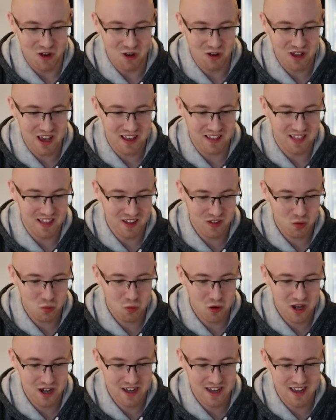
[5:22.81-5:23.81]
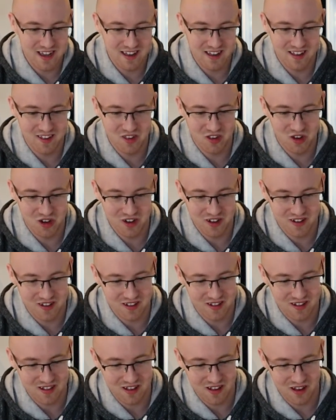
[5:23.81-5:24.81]
Okay, this one is
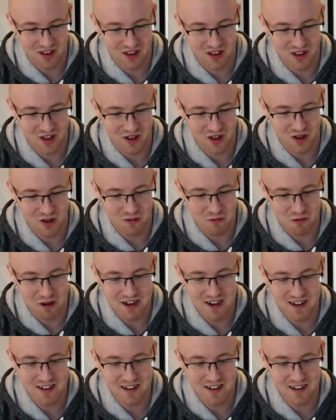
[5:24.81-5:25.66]
just quite